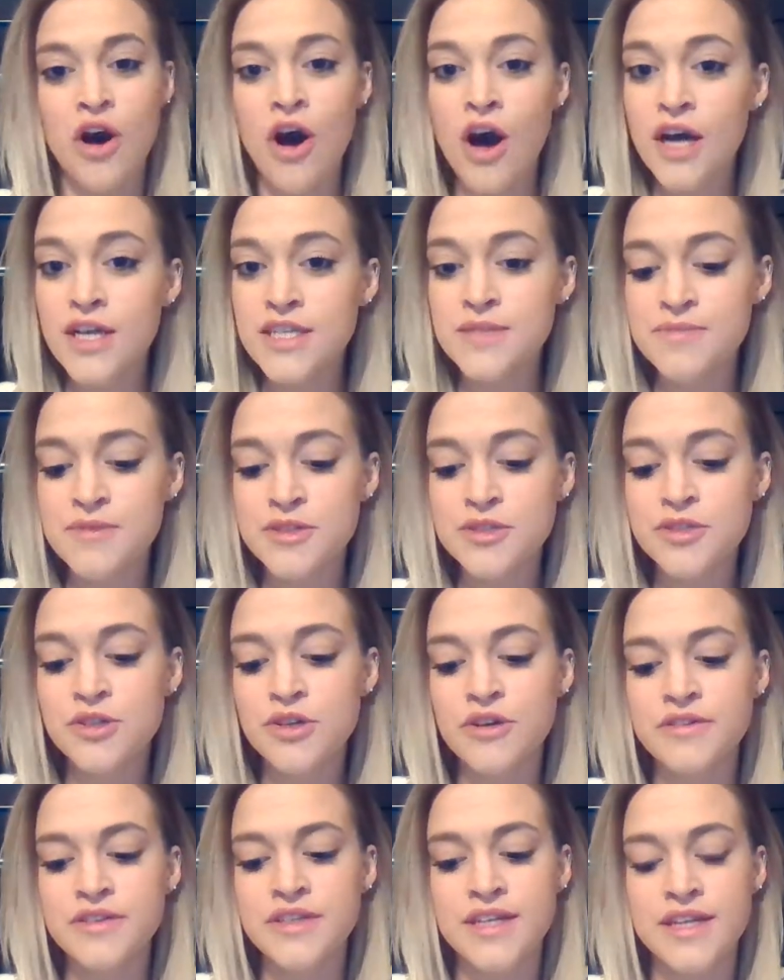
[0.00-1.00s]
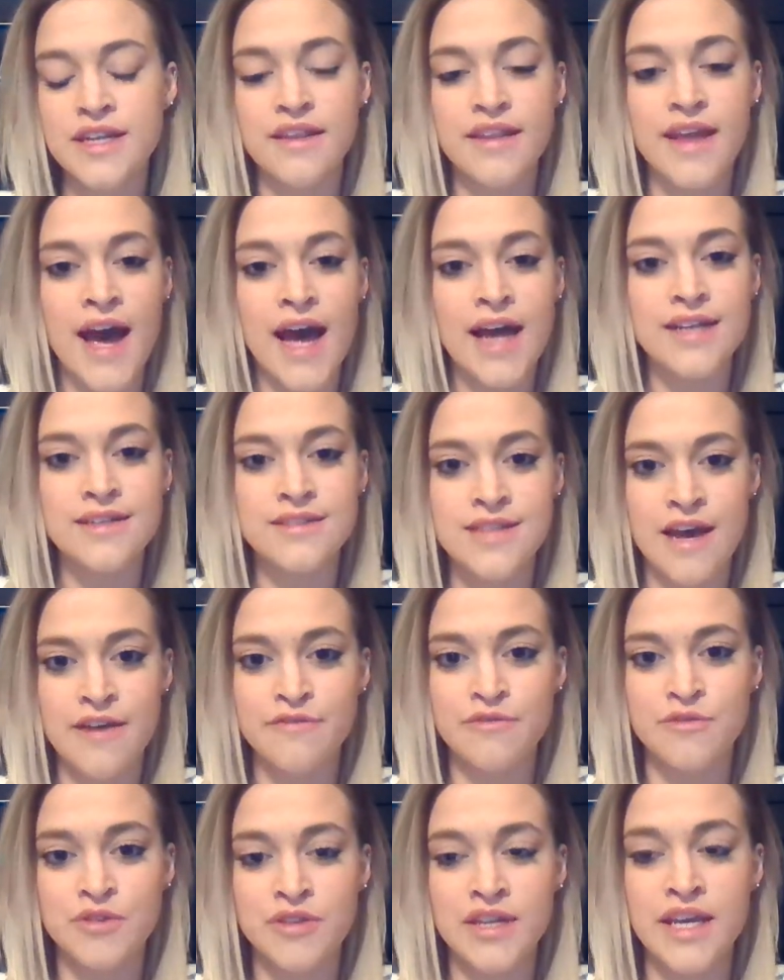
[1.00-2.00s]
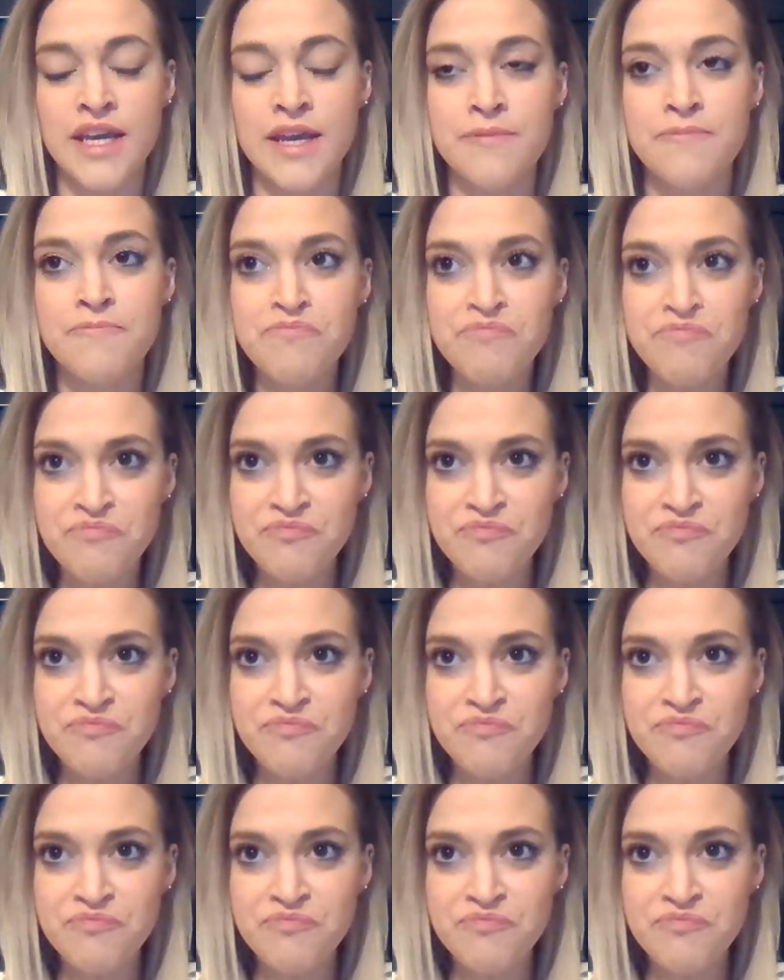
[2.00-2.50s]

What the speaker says: hospital, then that definitely